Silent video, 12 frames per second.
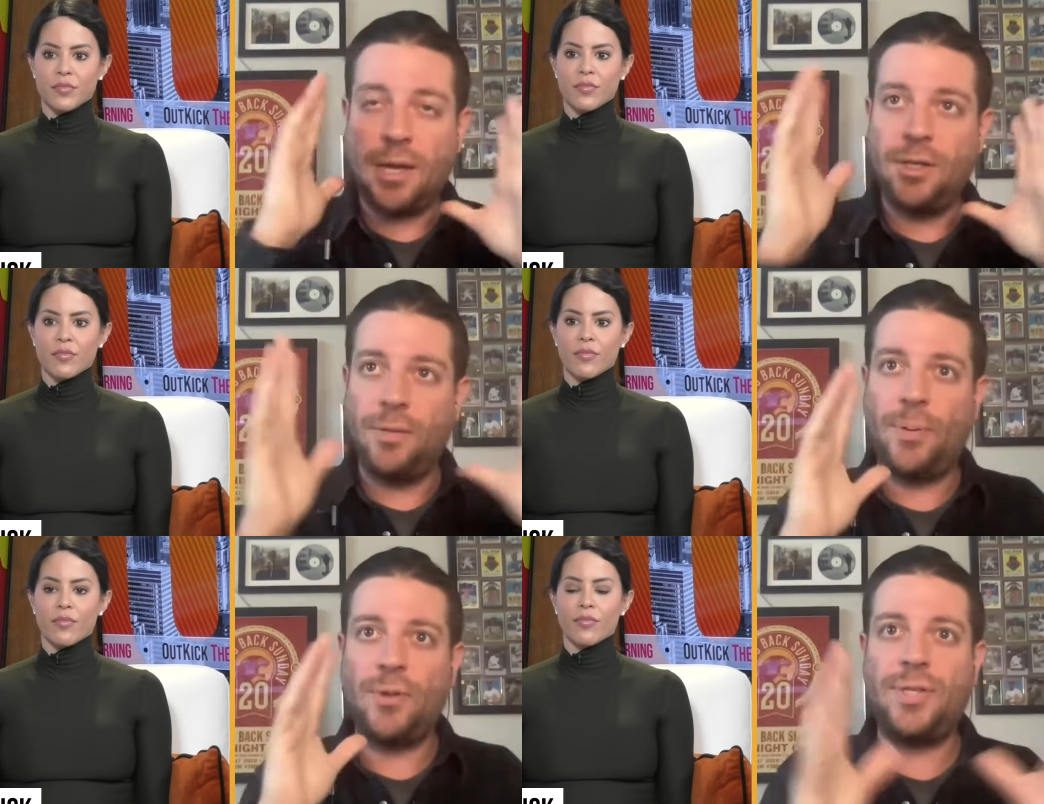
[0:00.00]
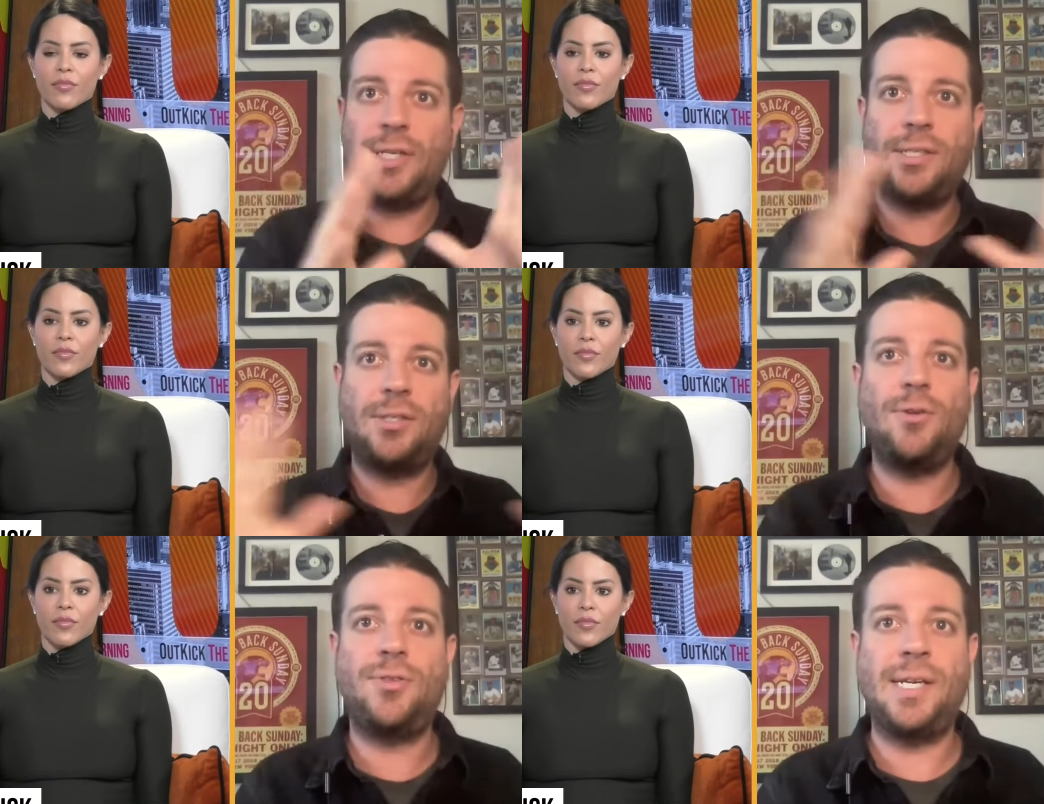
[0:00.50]
Speaker 1: you put these
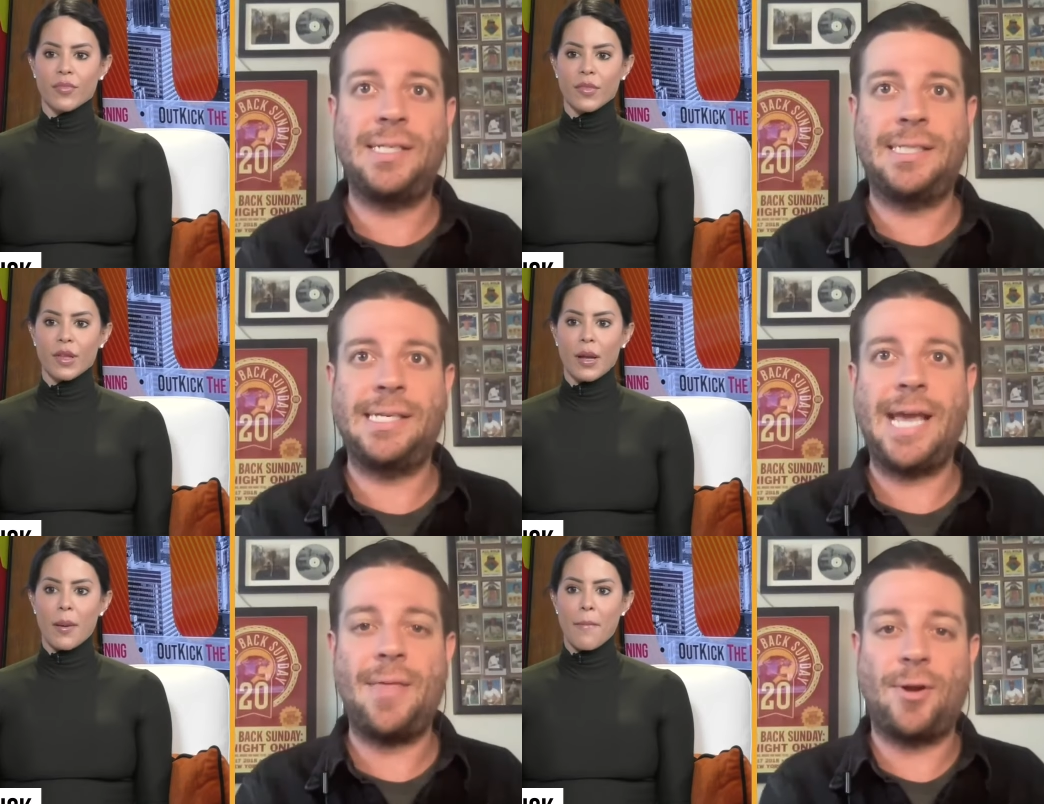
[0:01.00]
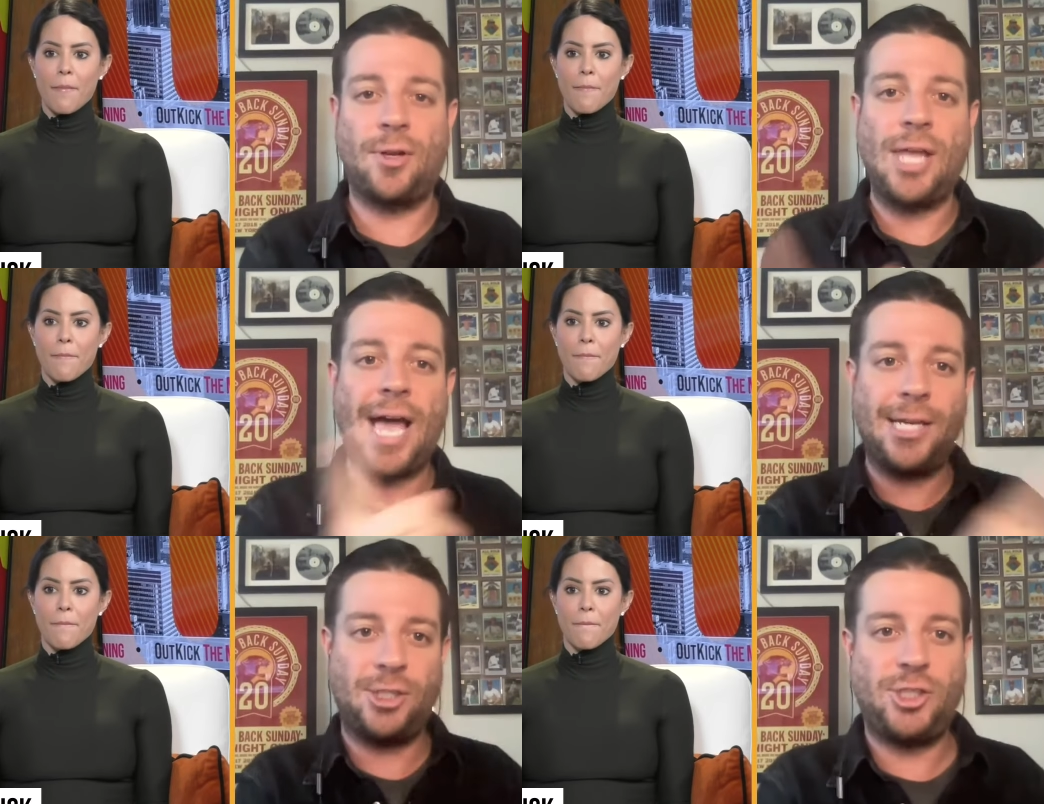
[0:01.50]
two things together.
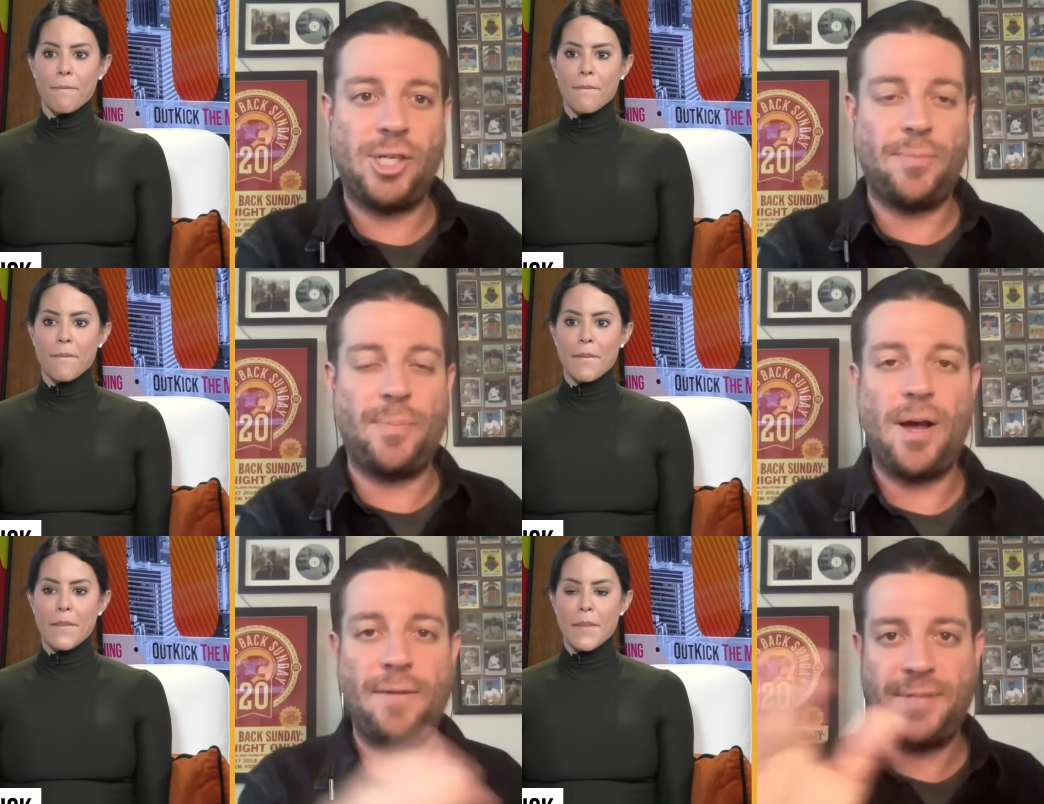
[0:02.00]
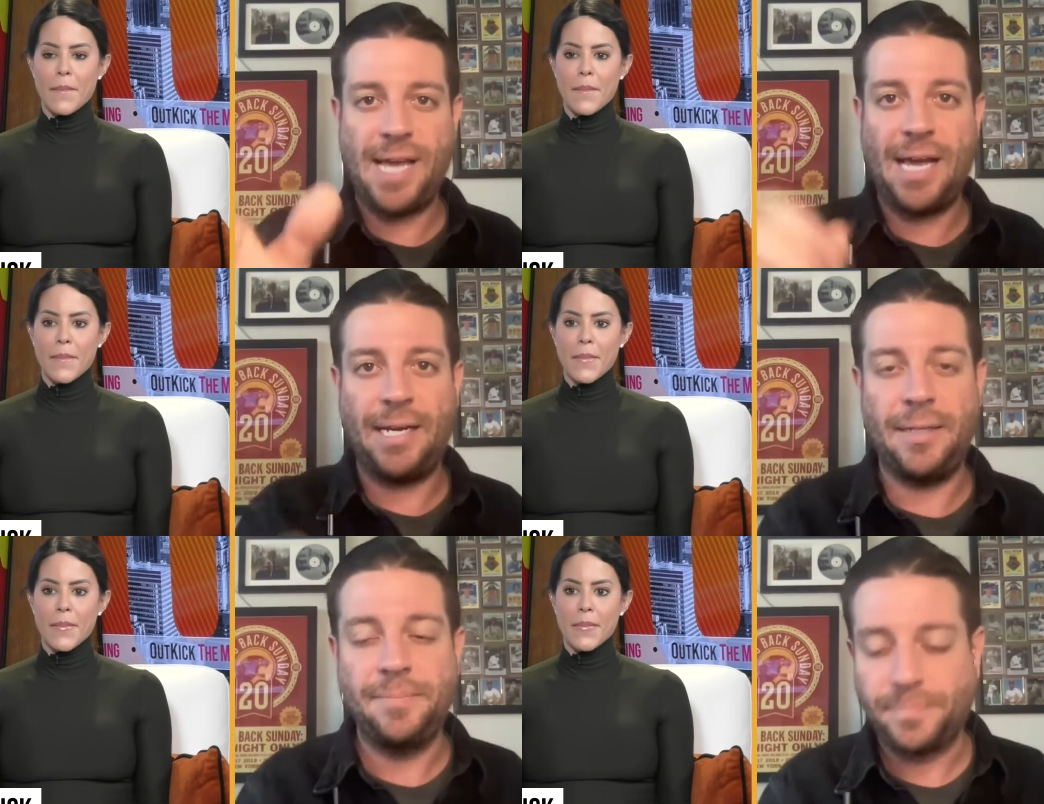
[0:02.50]
Last year, Puff
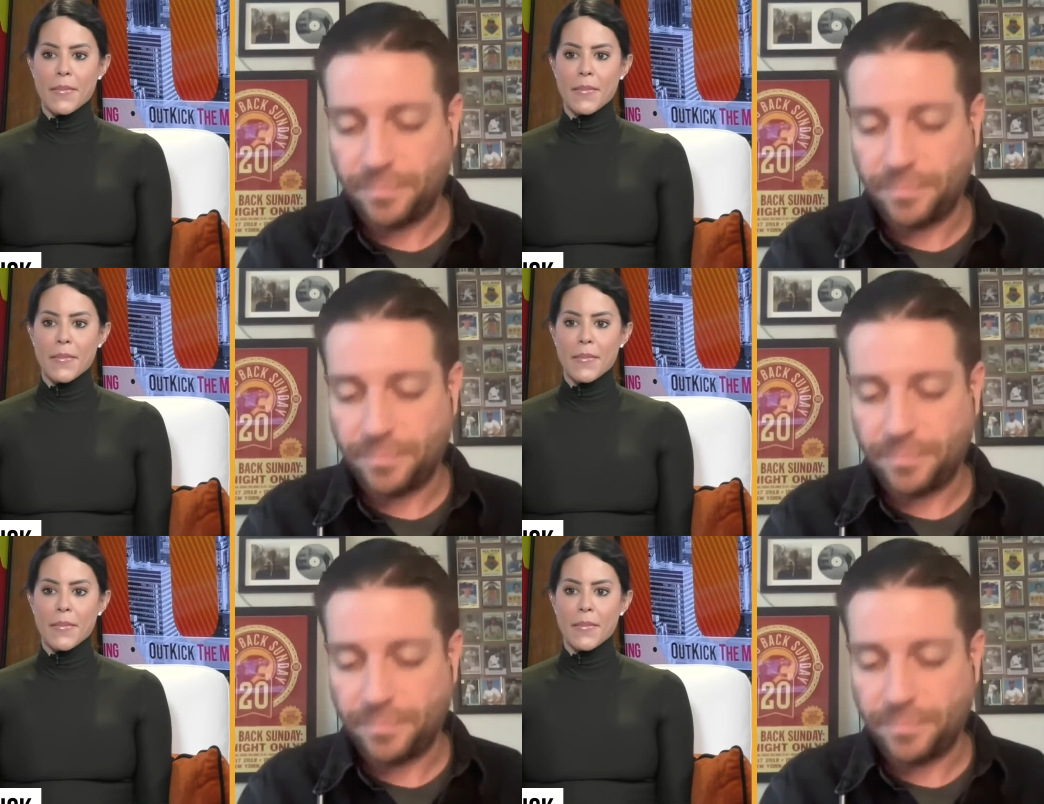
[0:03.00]
Daddy,